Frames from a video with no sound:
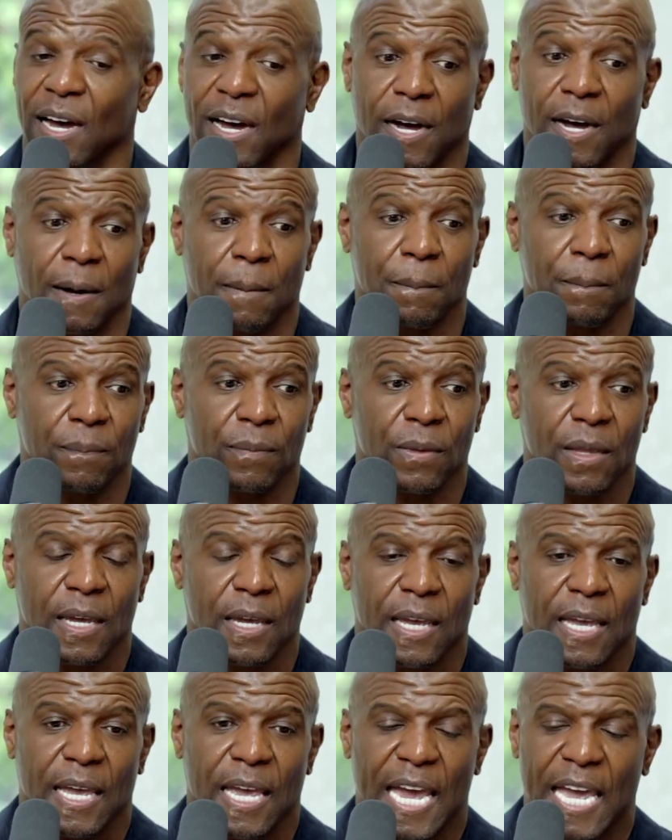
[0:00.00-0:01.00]
Um,
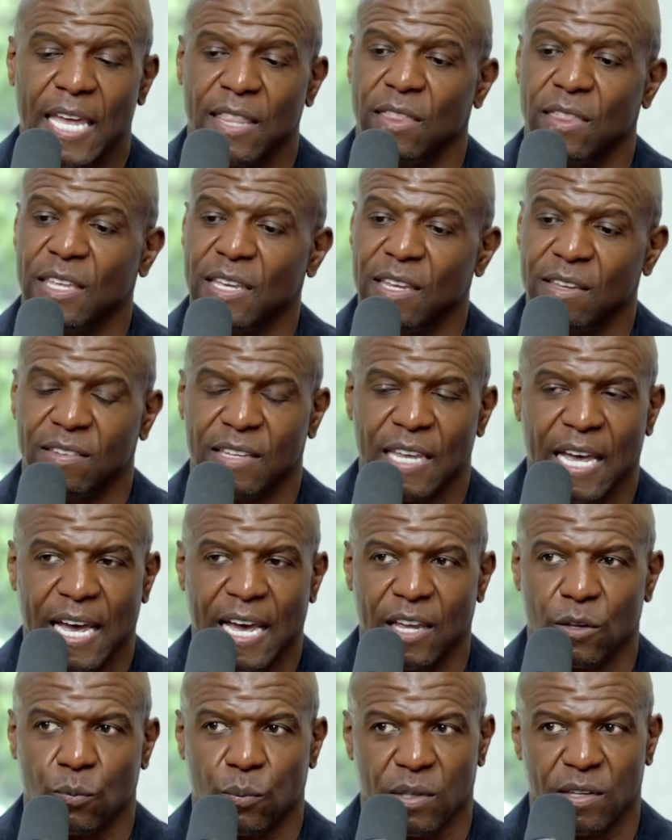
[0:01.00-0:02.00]
and these
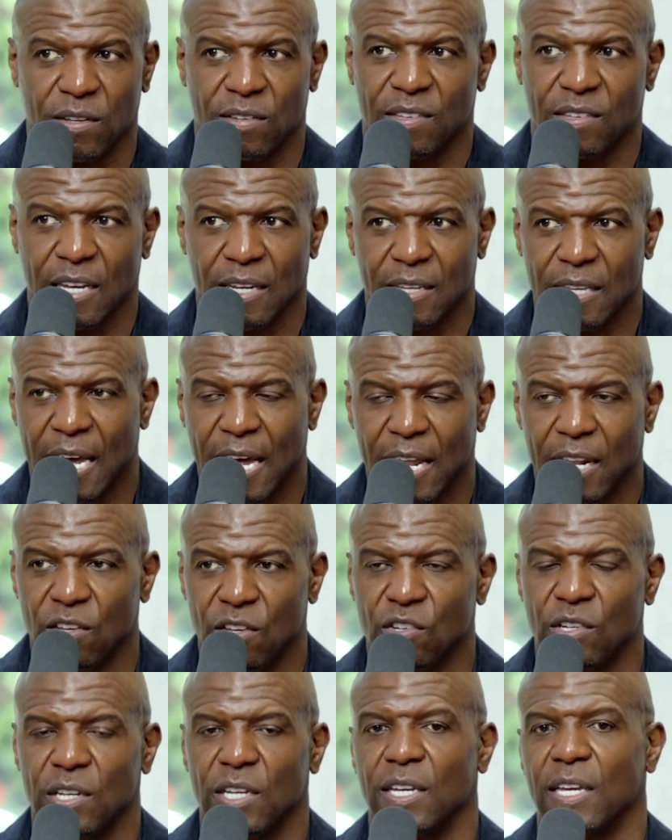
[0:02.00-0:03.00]
guys with this
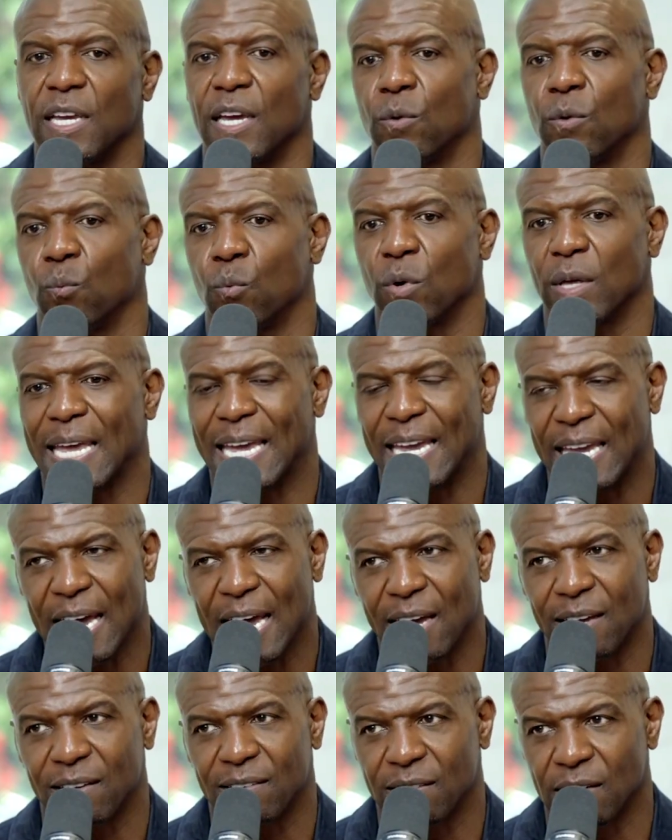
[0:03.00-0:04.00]
technology and what
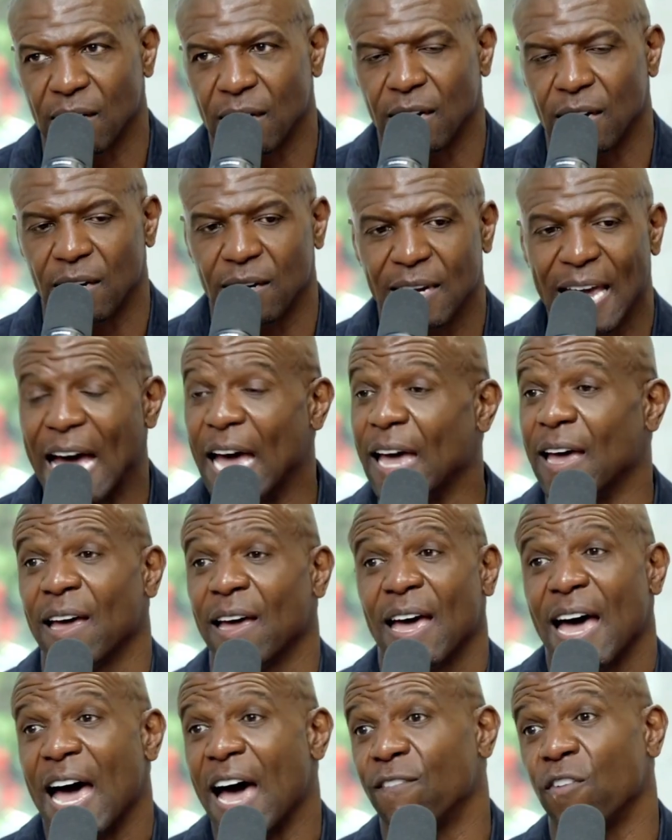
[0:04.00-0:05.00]
AI has done, I
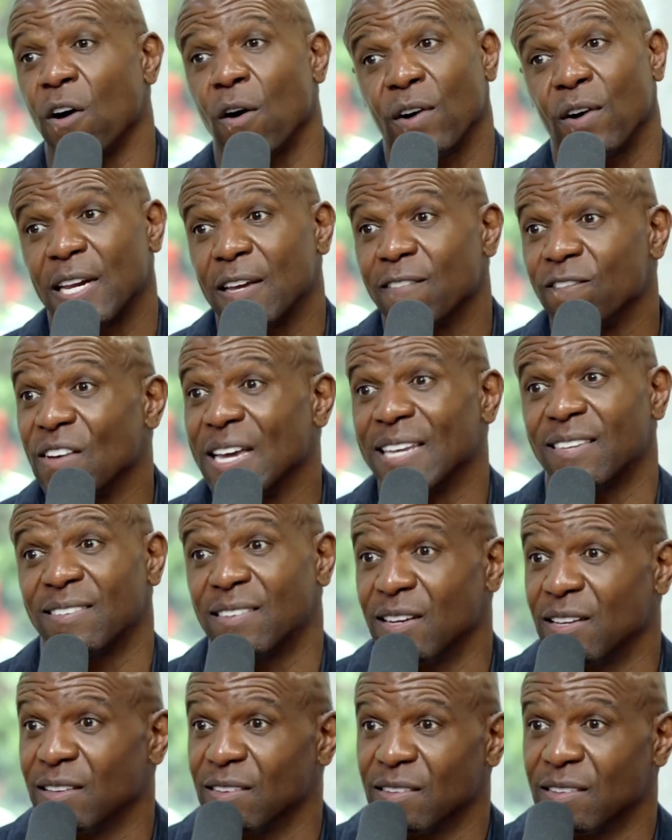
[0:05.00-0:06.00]
I've already
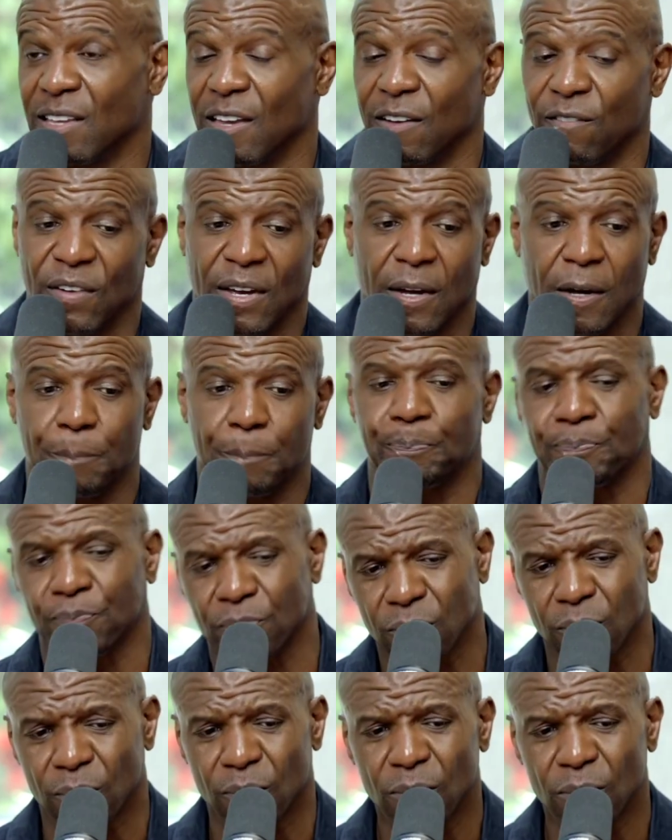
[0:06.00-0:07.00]
invested in stuff. Um,
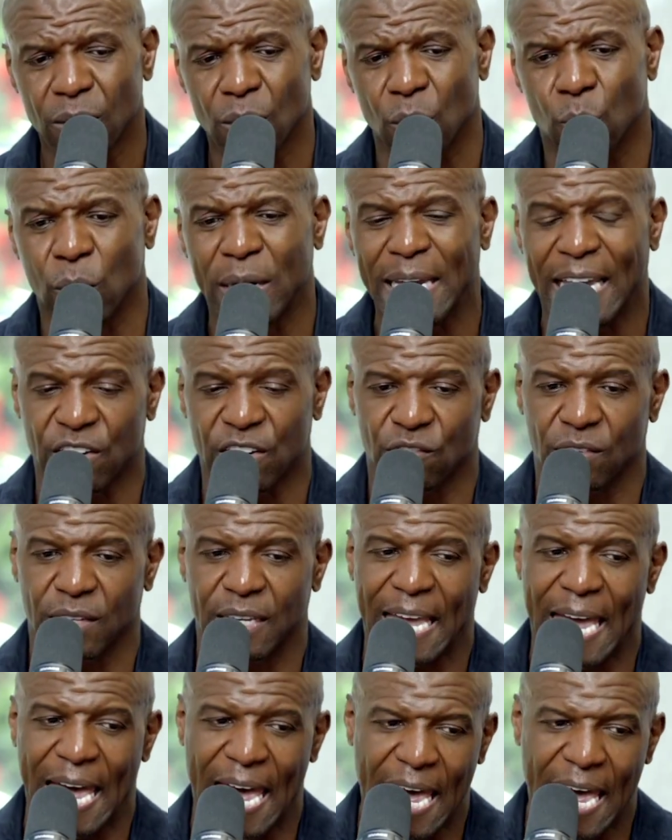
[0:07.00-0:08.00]
we
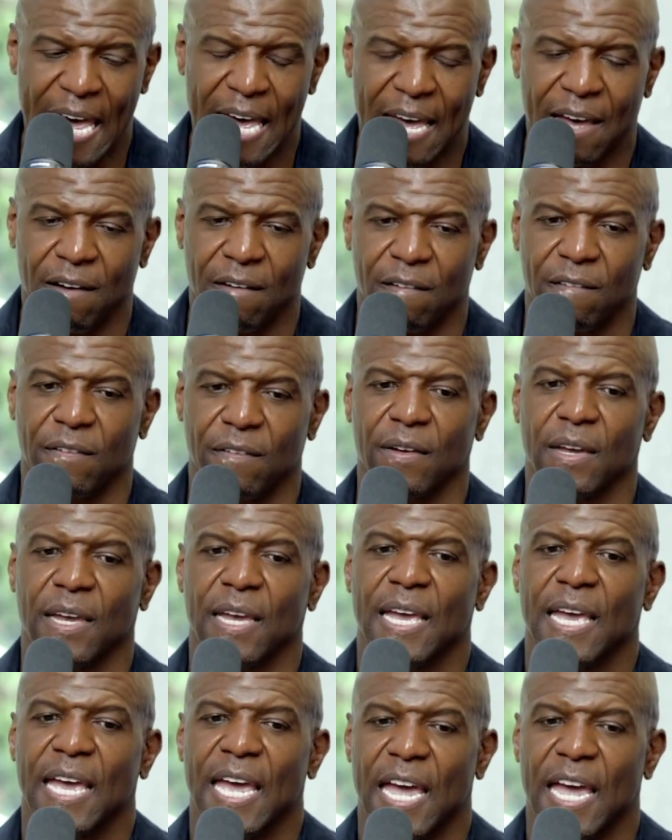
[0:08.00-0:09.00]
actually have
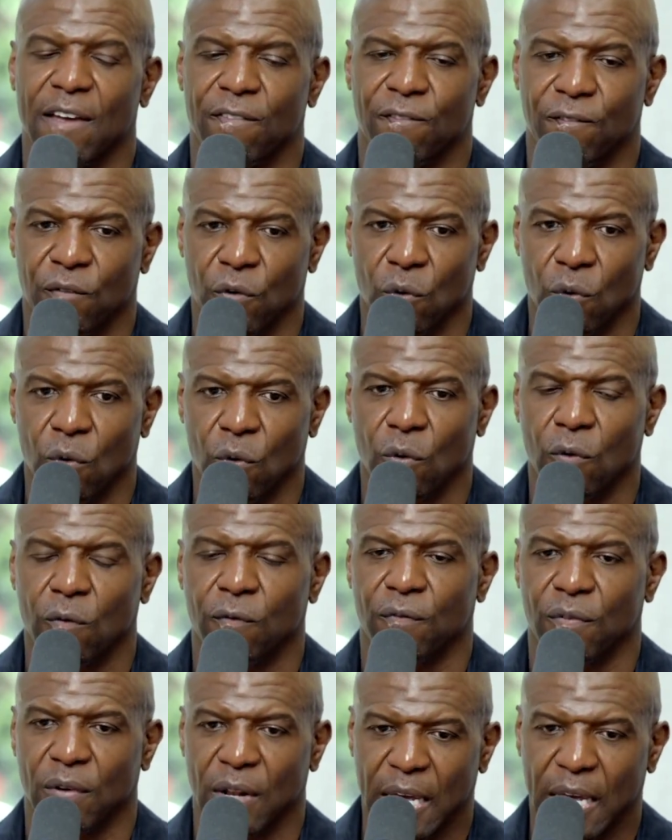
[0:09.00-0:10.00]
a full
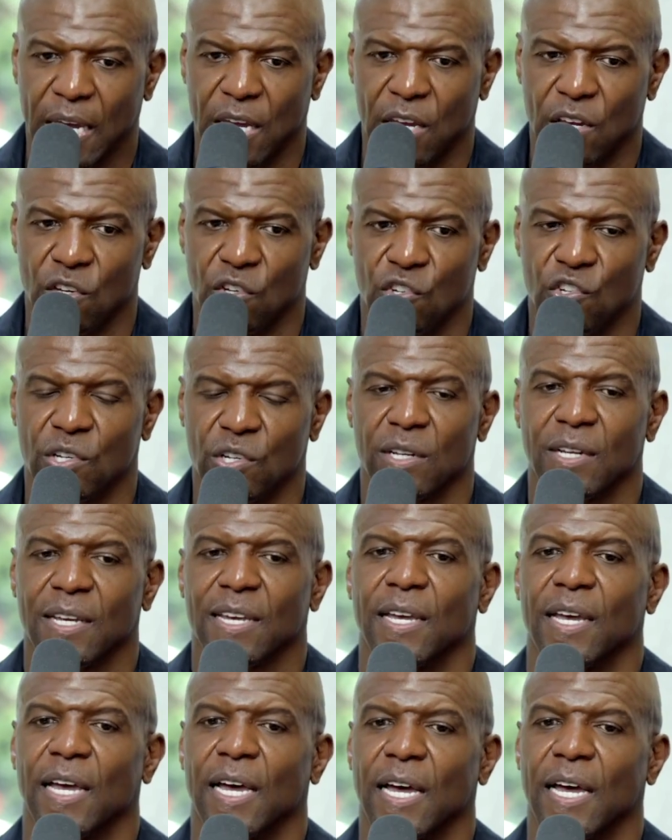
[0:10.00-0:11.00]
fledged
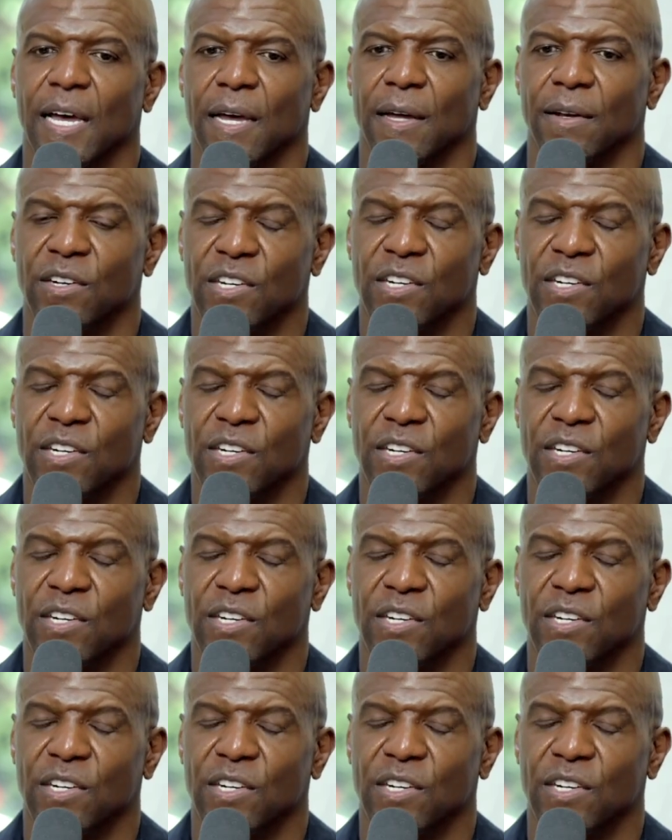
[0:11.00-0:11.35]
uh,